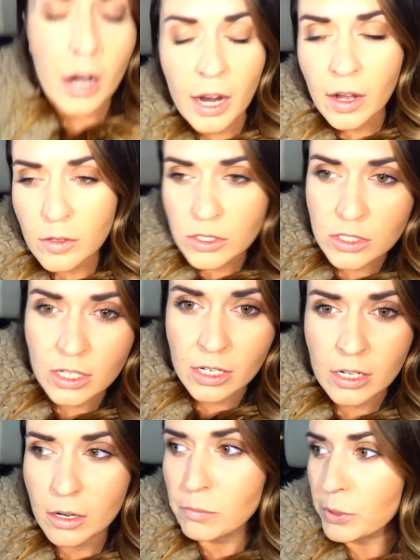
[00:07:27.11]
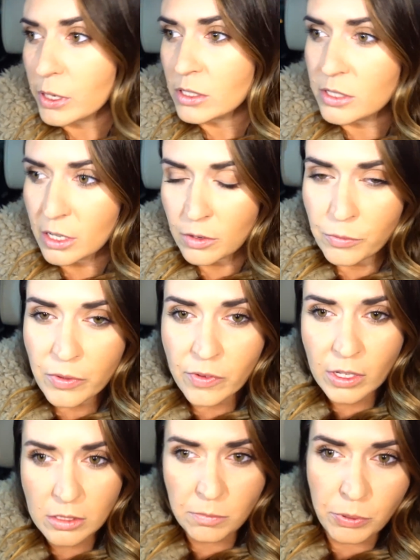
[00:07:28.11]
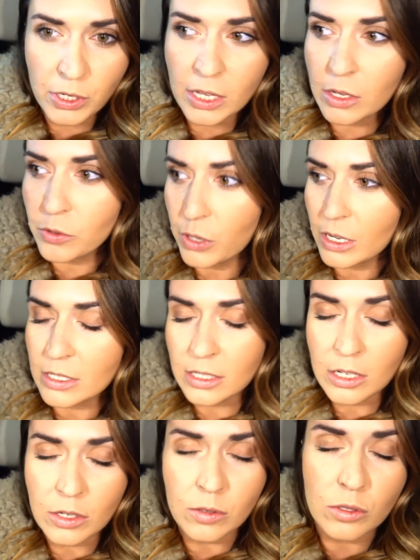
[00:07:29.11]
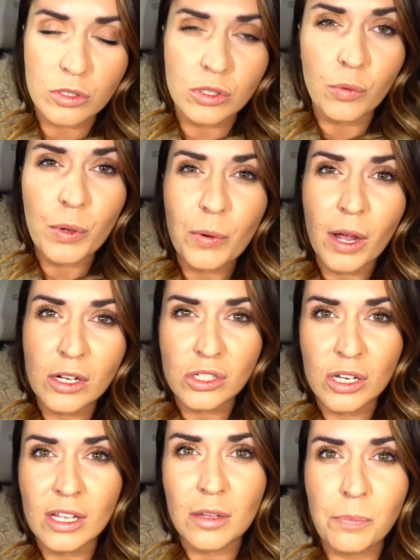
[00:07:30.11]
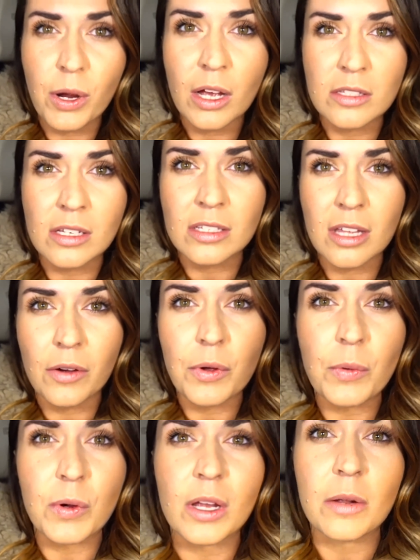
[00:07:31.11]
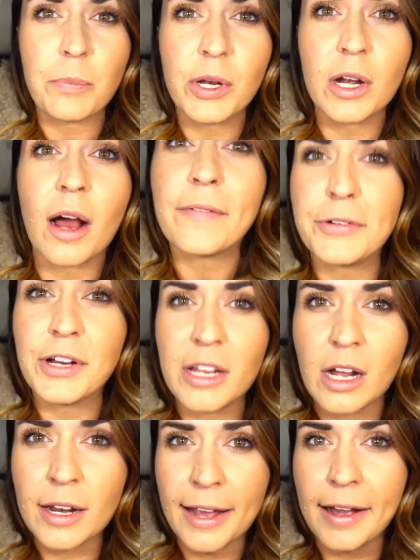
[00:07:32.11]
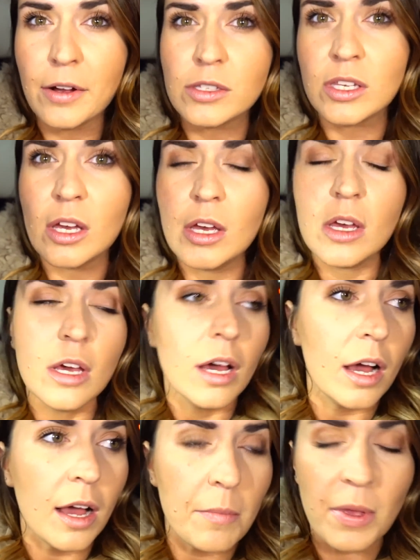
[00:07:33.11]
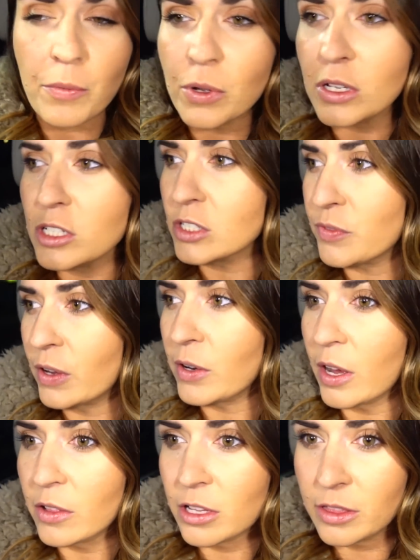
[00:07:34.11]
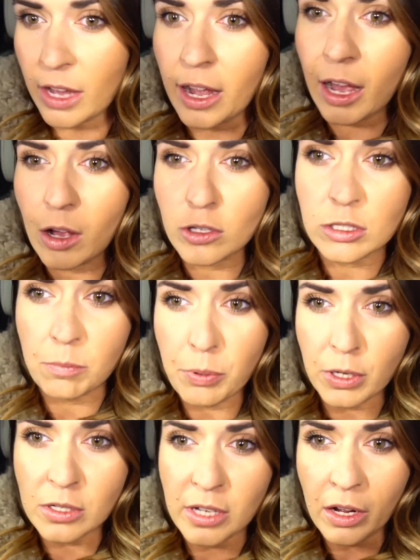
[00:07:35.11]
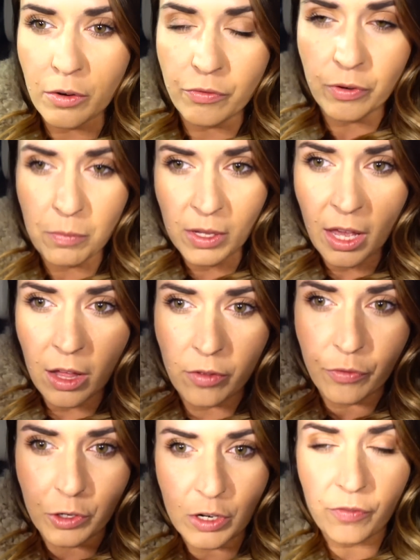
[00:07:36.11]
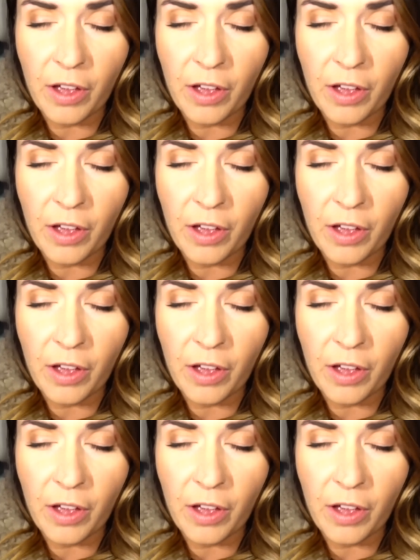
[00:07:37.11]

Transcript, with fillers: Our house did burn down. We've got some pretty crazy news. So we were actually in the process that we were going to put an offer in on a house, um, and we just found out that that house burned down from the California